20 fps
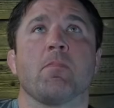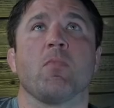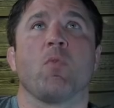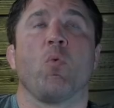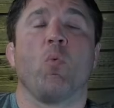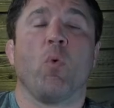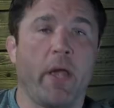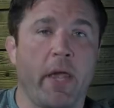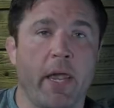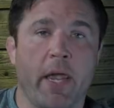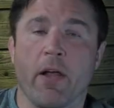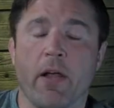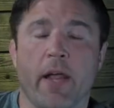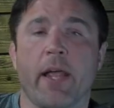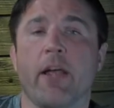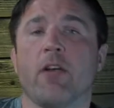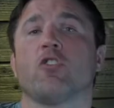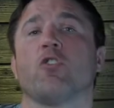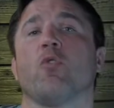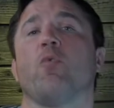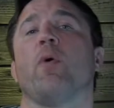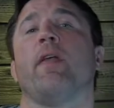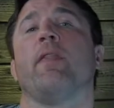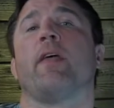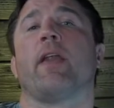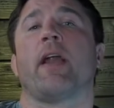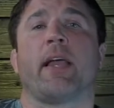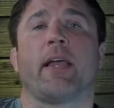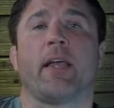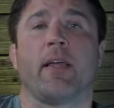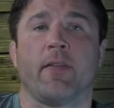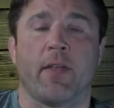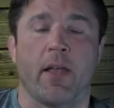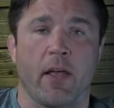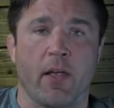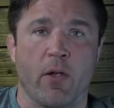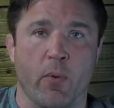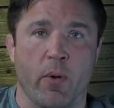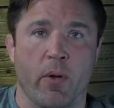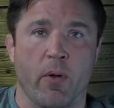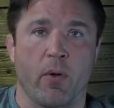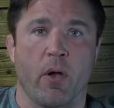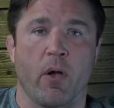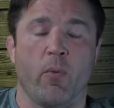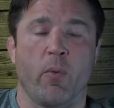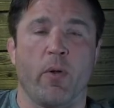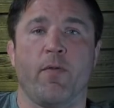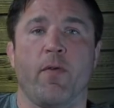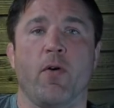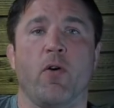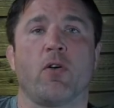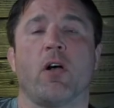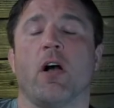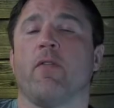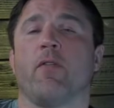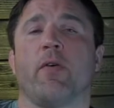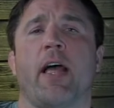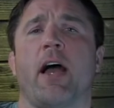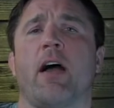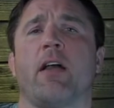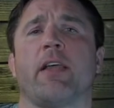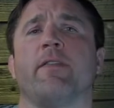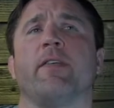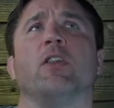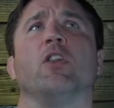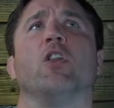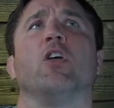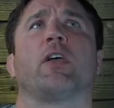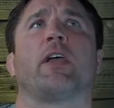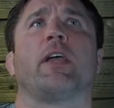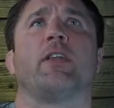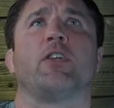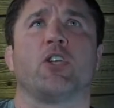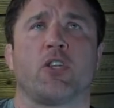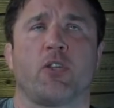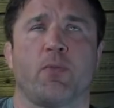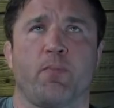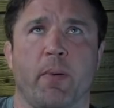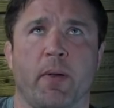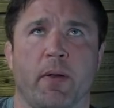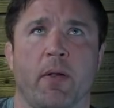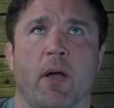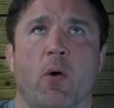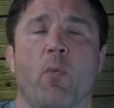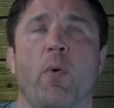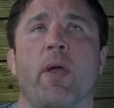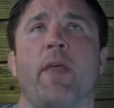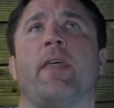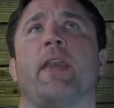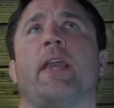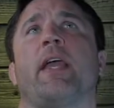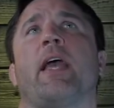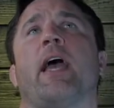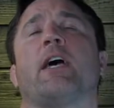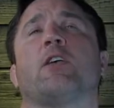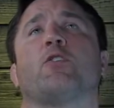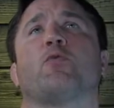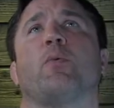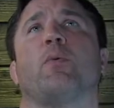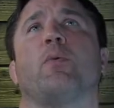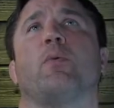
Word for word: Well, here, here's a win that I can tell you with, with Volkov without even looking. Just, but a win that he has.